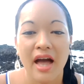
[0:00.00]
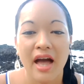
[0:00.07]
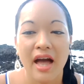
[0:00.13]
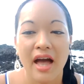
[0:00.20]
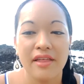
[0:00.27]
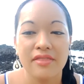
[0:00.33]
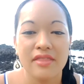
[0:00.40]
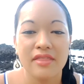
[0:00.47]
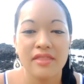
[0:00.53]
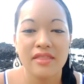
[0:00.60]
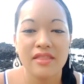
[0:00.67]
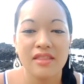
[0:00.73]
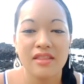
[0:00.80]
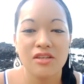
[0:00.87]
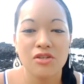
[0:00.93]
And
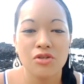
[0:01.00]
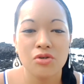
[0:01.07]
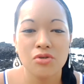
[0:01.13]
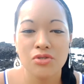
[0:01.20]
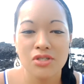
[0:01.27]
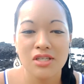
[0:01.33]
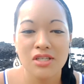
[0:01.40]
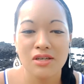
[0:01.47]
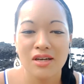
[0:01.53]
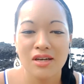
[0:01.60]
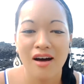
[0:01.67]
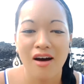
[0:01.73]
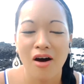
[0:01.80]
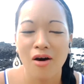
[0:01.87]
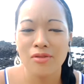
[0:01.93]
usually,
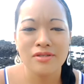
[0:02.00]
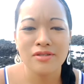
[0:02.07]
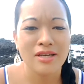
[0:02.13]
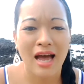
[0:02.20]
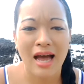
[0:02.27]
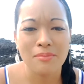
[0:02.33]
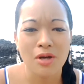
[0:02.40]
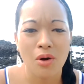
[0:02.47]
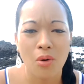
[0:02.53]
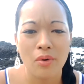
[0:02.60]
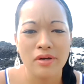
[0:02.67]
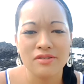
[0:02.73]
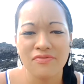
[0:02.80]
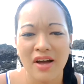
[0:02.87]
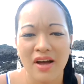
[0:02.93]
all the time, they
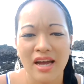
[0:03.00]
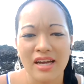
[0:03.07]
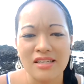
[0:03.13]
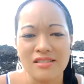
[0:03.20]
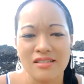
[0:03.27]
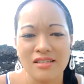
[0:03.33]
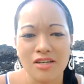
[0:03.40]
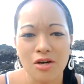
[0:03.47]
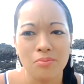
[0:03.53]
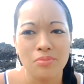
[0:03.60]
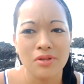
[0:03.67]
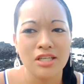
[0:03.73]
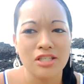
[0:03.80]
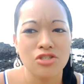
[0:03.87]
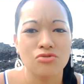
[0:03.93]
always find
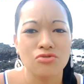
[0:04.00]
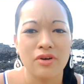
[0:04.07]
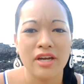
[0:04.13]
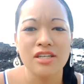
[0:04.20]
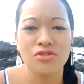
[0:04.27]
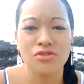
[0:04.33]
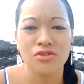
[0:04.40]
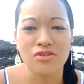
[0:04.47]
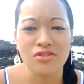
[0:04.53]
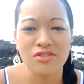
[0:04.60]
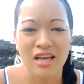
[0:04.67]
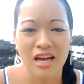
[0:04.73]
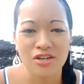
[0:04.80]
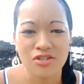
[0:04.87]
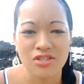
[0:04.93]
complete strangers
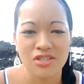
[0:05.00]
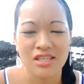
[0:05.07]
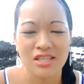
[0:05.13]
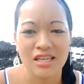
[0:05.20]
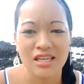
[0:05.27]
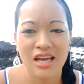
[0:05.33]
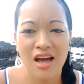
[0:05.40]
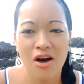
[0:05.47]
actually